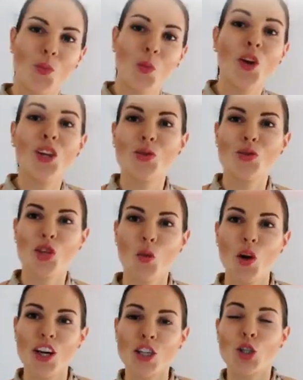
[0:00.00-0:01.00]
We use the
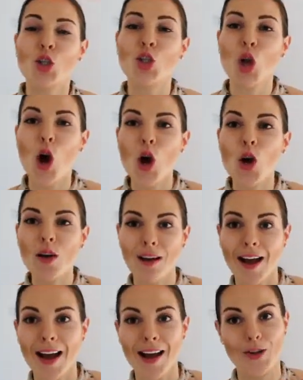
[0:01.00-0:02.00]
word
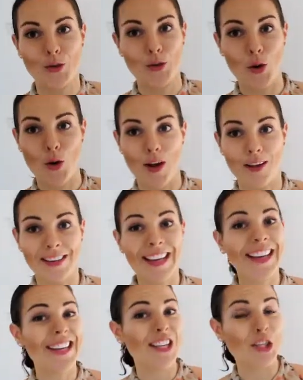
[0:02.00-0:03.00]
Sohcahtoa.
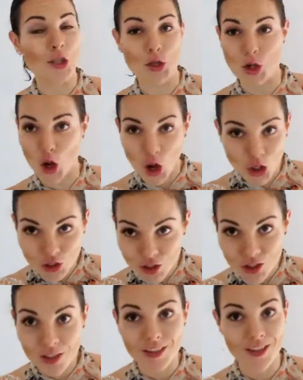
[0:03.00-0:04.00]
It is
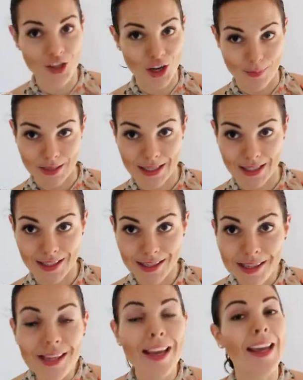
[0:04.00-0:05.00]
not
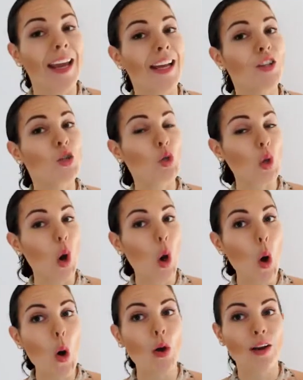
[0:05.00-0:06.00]
Japanese, it's
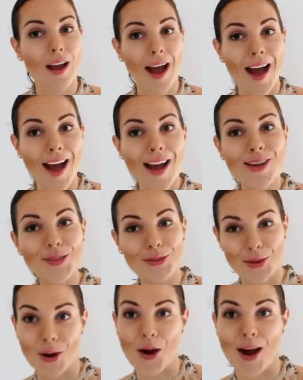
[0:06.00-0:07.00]

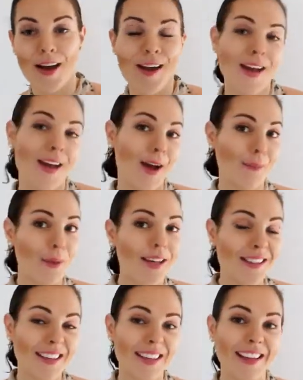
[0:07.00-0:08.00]
Sohcahtoa. And
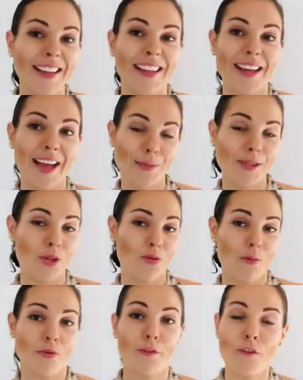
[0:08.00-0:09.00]
basically it helps us
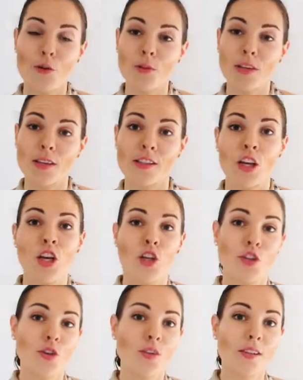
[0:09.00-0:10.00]
remember the formulas.
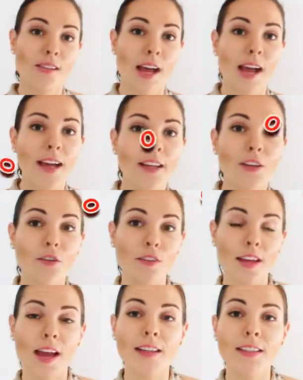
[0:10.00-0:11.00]
So the sine of
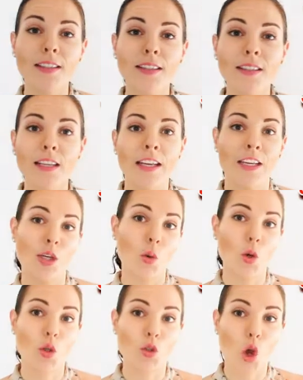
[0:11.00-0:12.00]
the angle
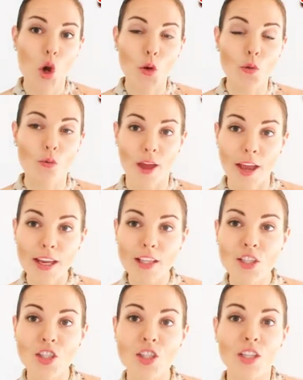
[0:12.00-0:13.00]
equals O over
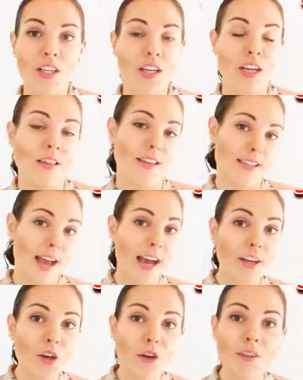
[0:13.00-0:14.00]
H, the
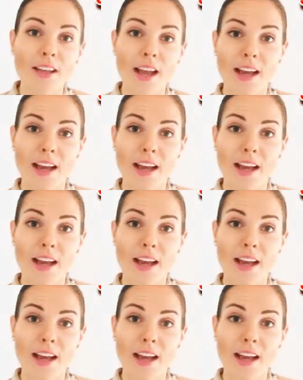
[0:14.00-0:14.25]
tan of the